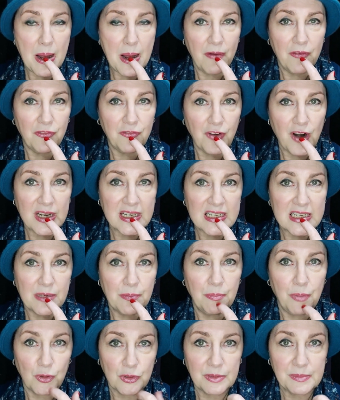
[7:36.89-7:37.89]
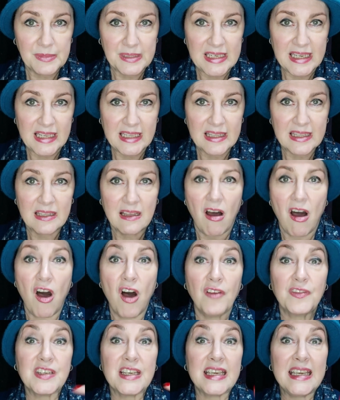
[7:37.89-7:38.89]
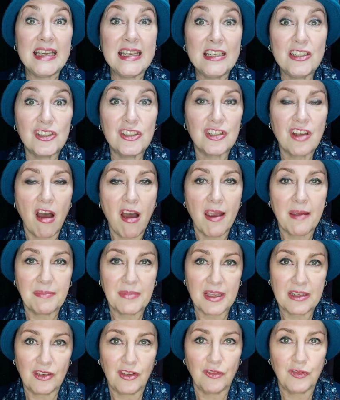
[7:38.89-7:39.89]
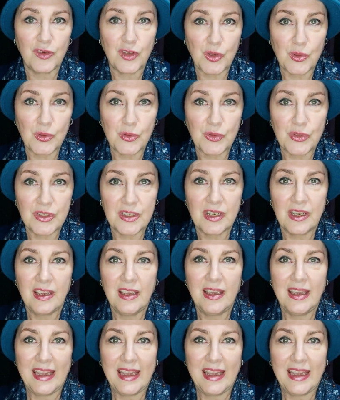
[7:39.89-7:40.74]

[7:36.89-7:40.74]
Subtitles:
front bottom teeth after each time that you've used